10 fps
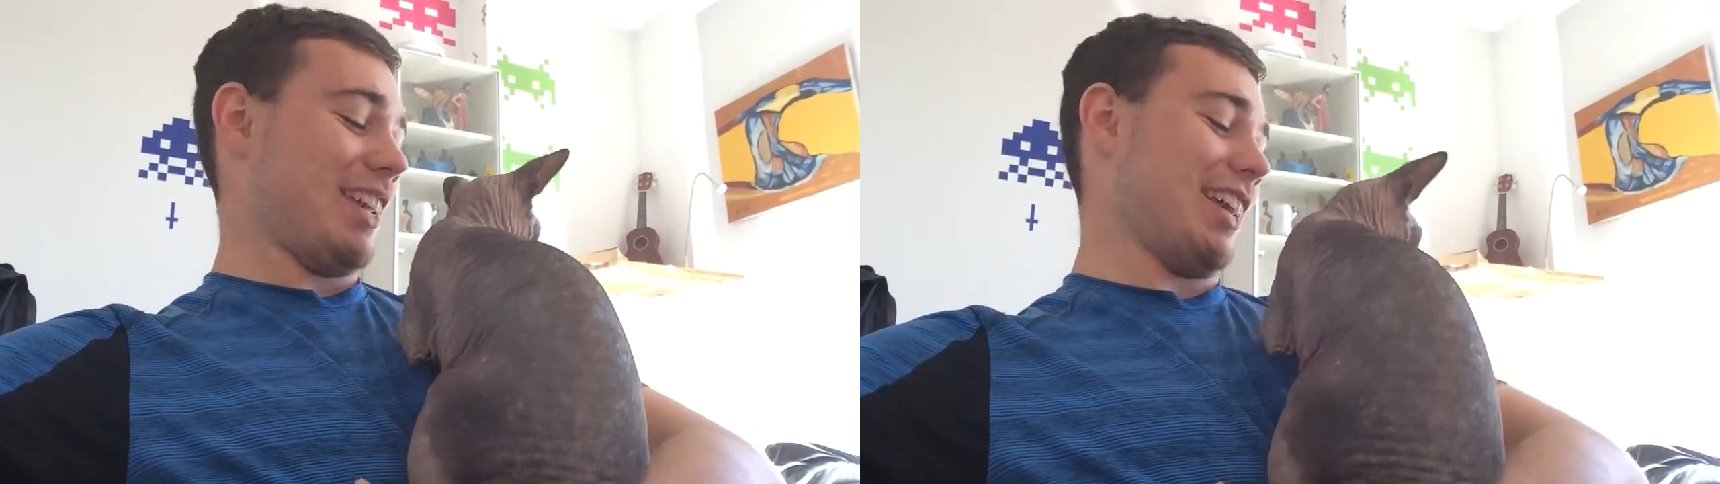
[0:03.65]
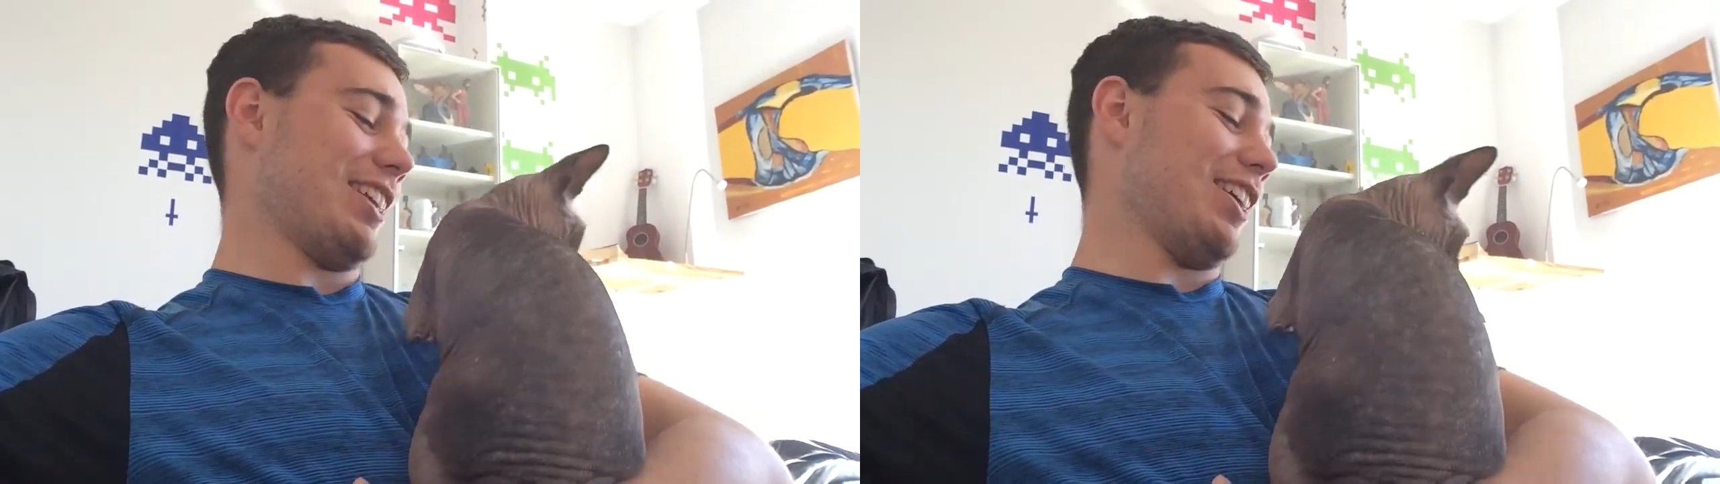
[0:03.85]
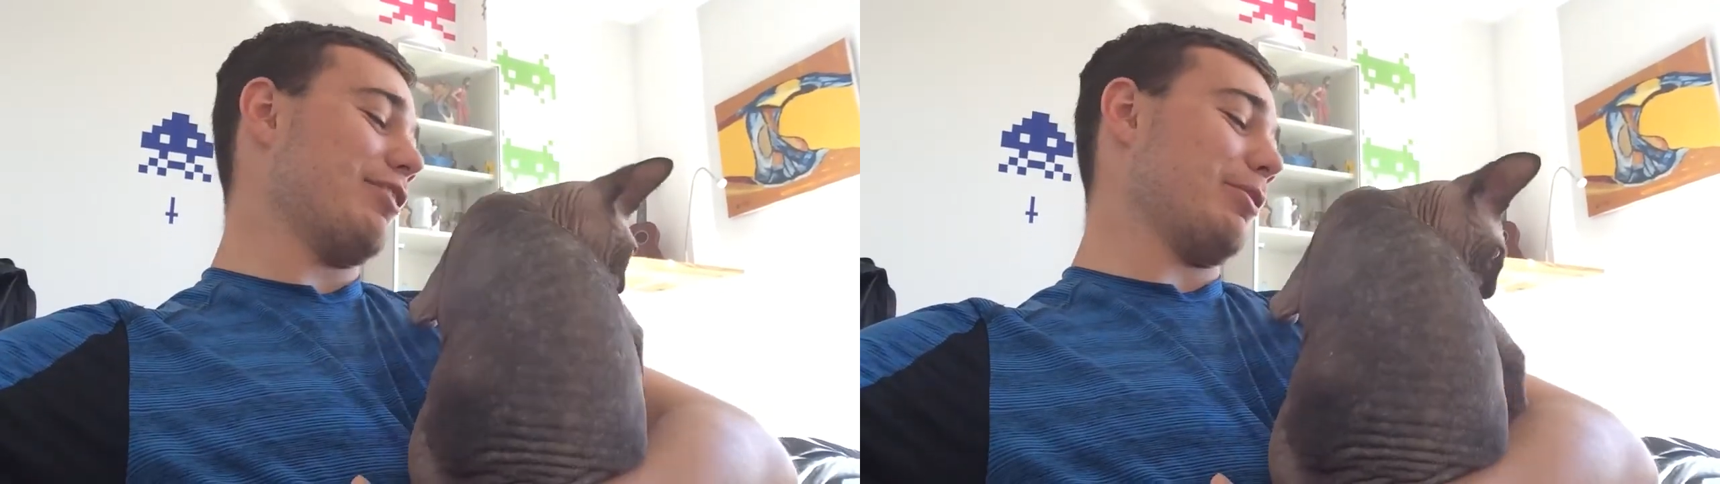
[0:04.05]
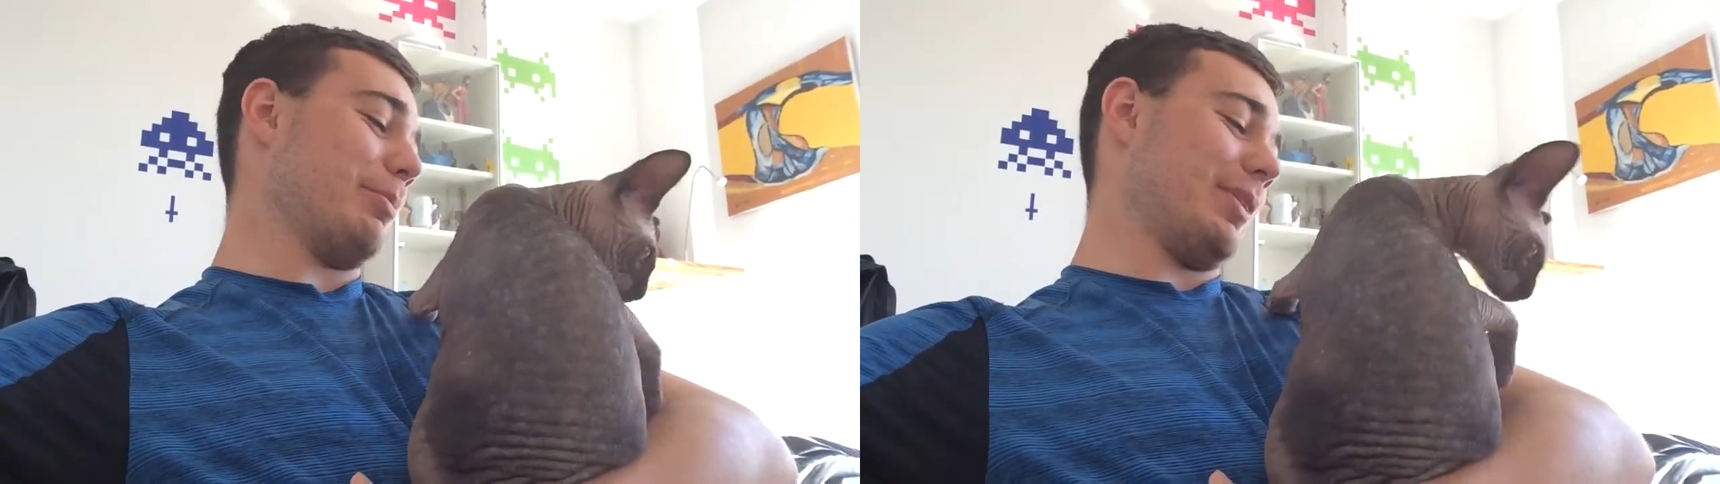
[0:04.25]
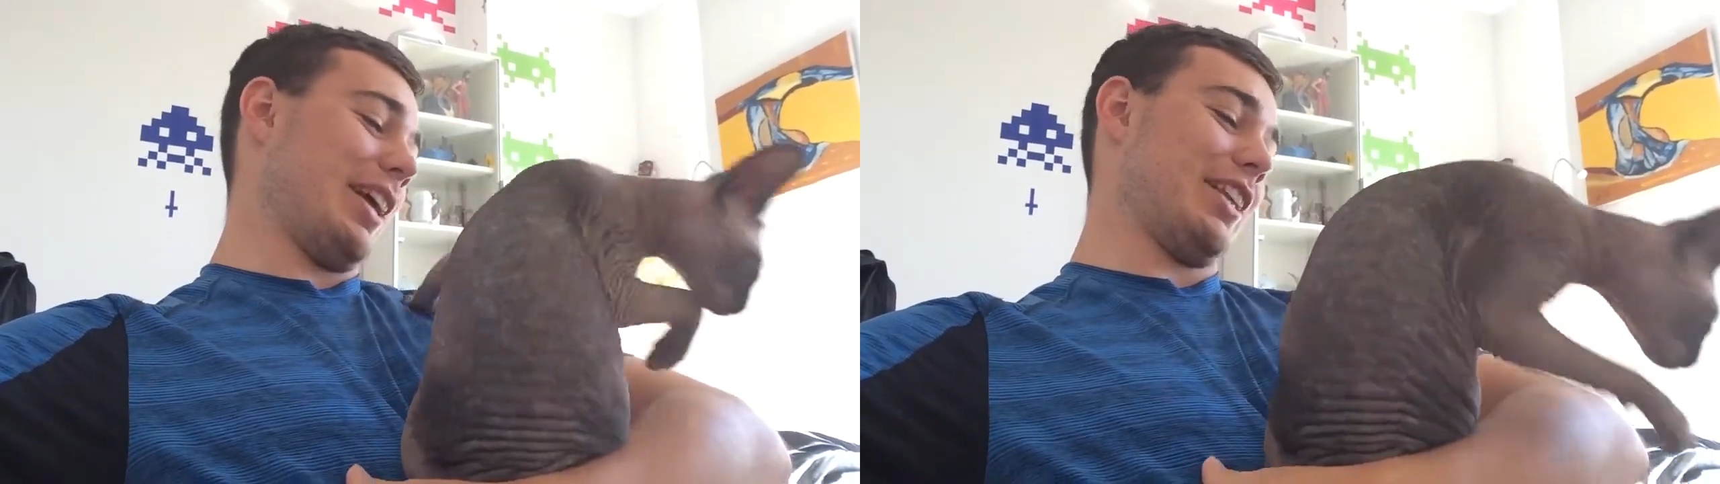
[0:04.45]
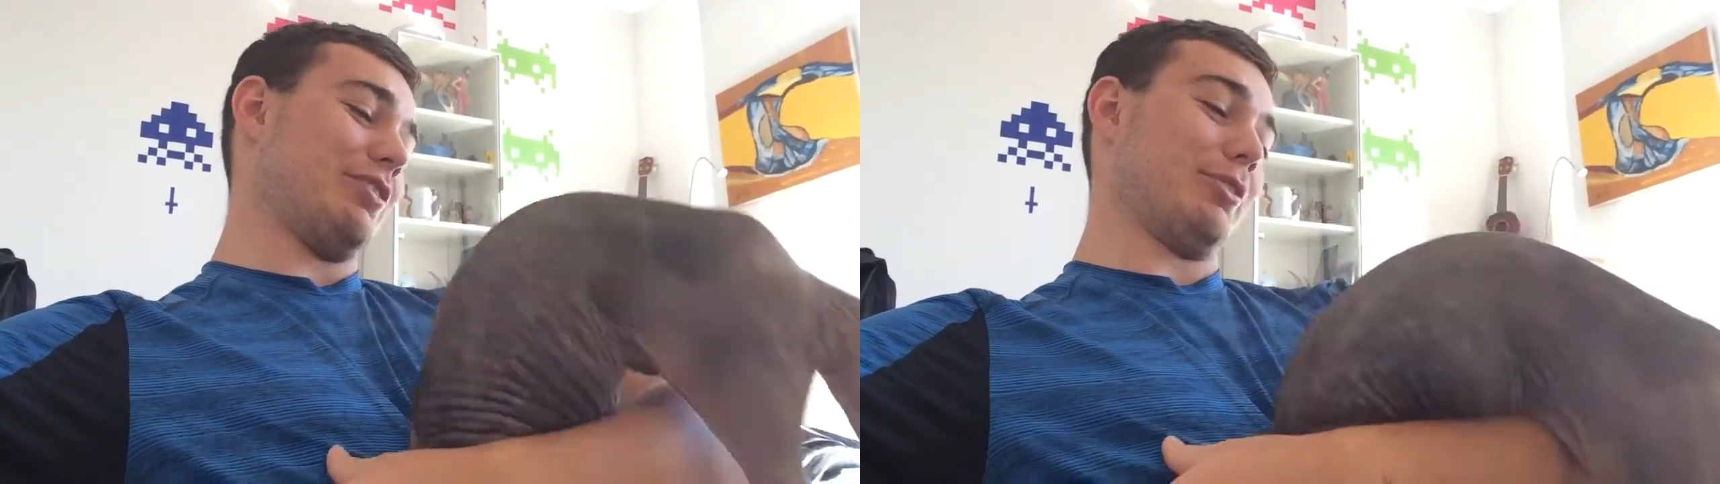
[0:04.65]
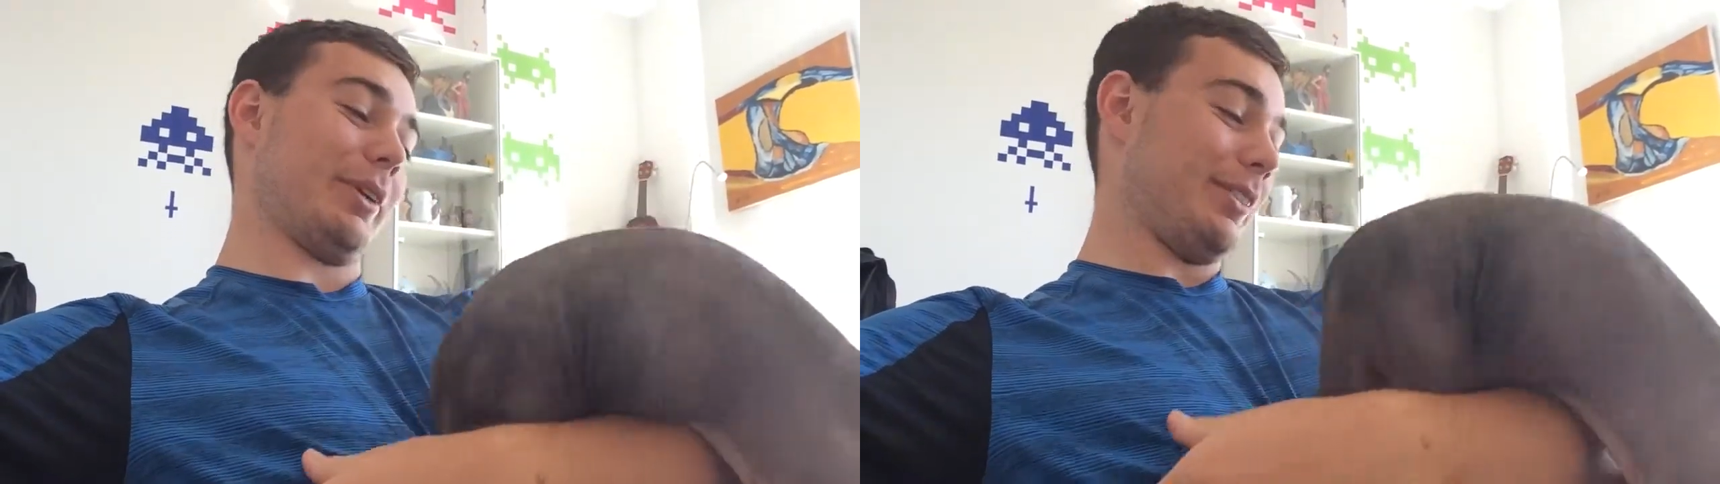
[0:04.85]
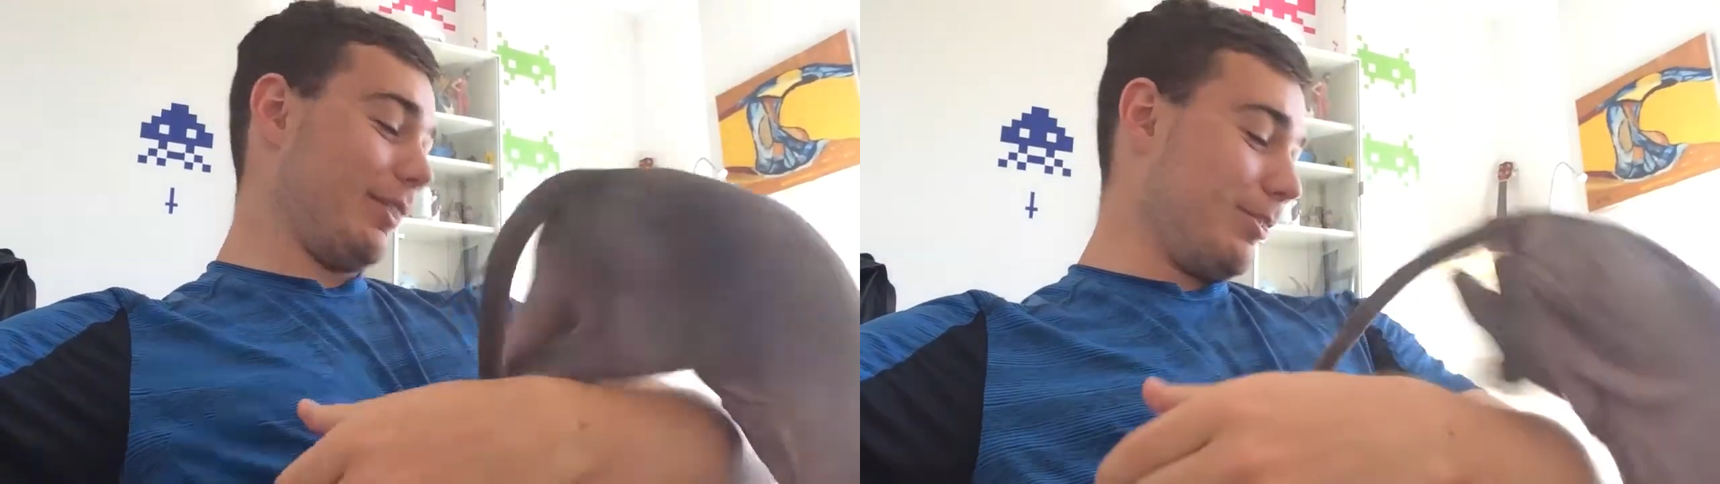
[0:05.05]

had other plans for me.